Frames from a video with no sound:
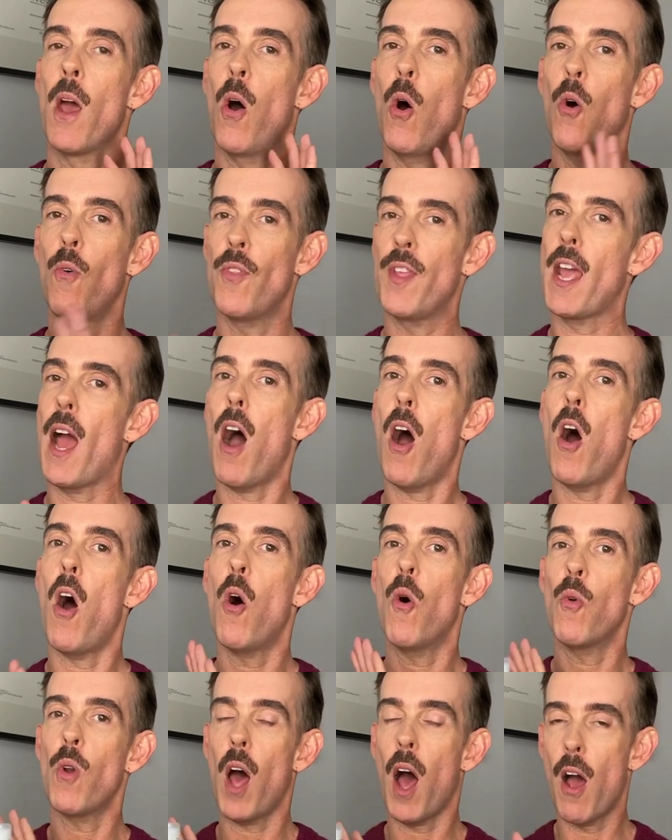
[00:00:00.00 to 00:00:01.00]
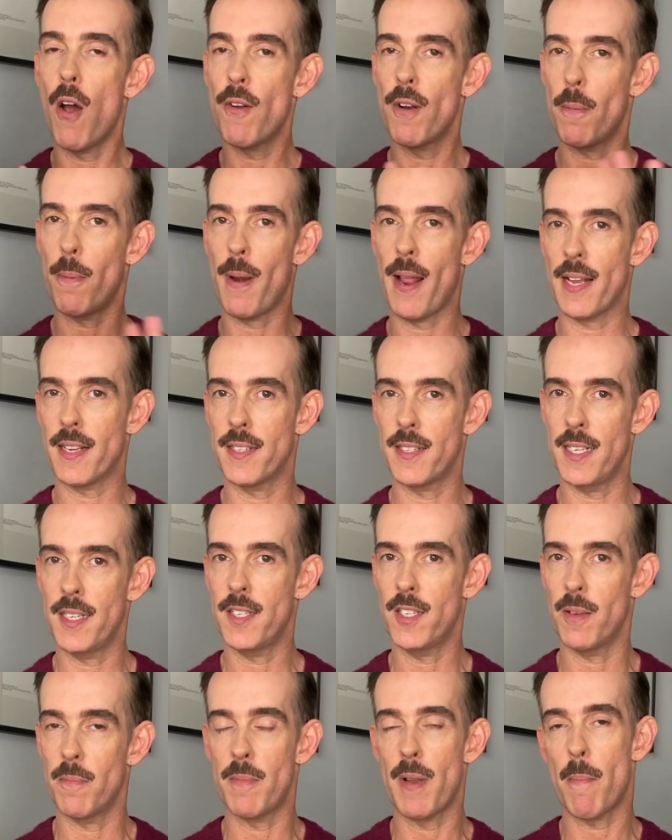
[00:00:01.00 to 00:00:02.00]
the whole Olaplex
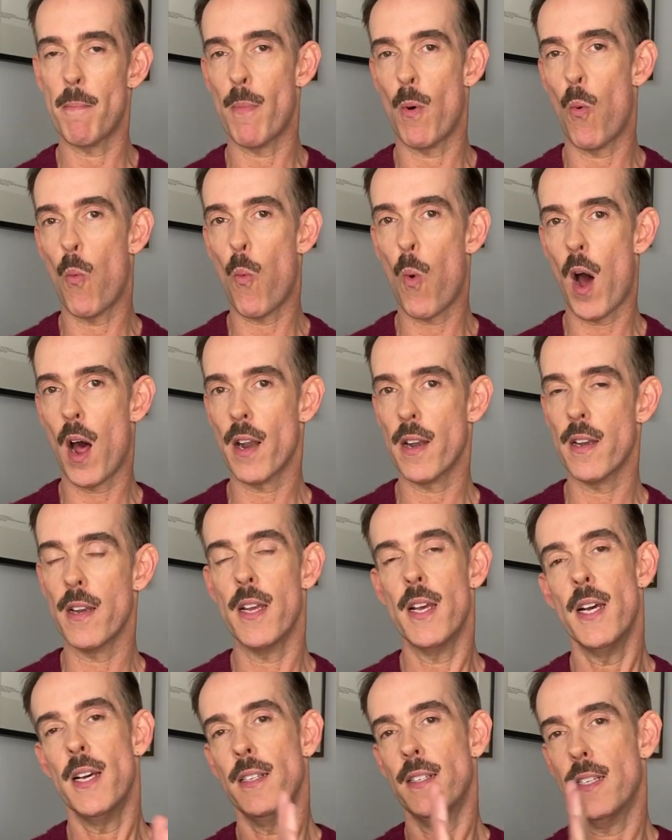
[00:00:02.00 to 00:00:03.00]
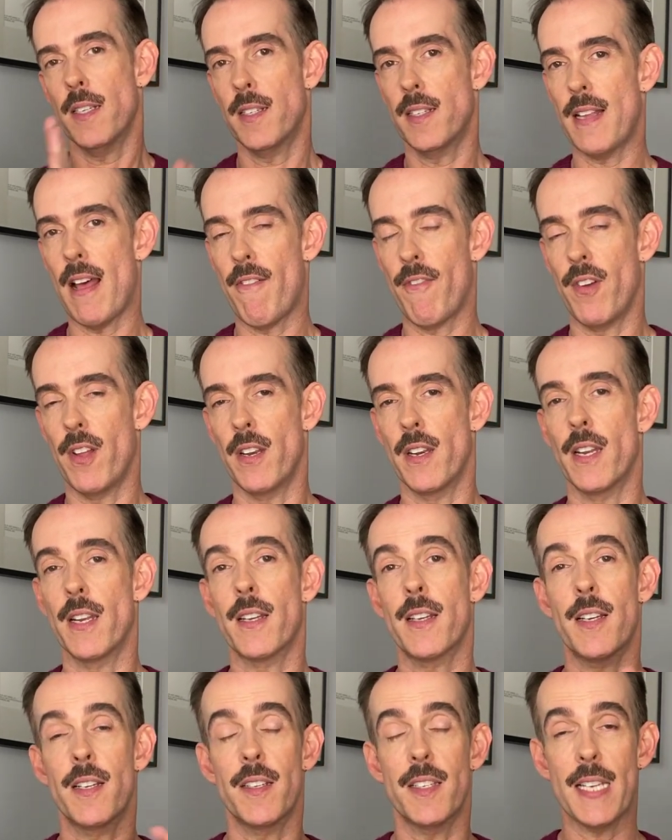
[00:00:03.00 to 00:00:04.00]
system, number 1-7,
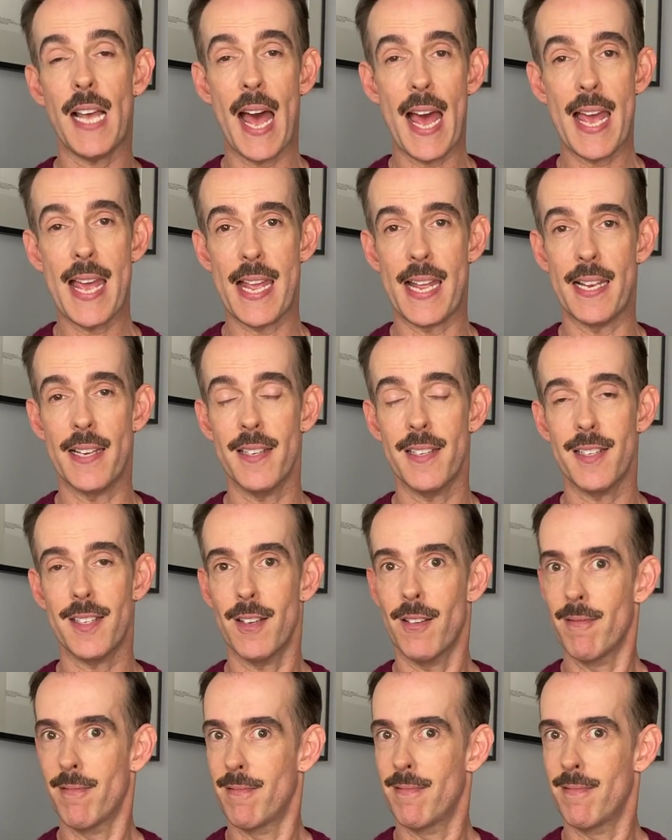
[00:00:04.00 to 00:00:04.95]
contains,